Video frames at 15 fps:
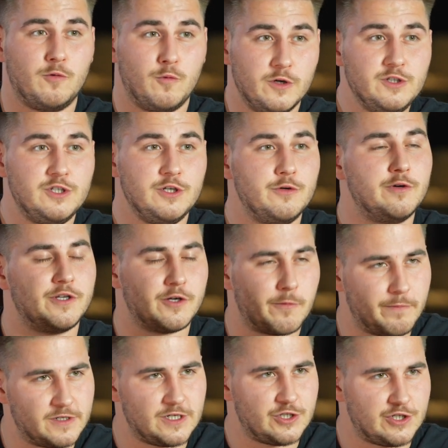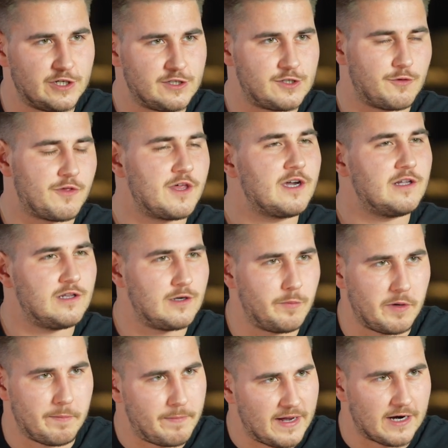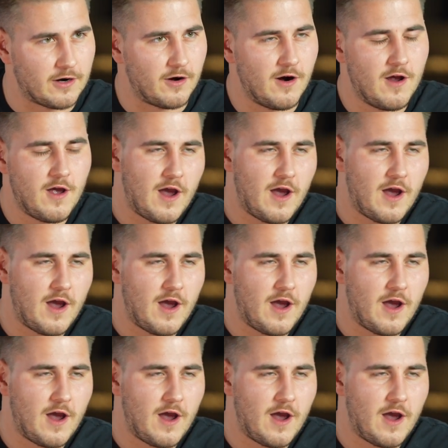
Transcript: would do in your position. So think a little bit bigger.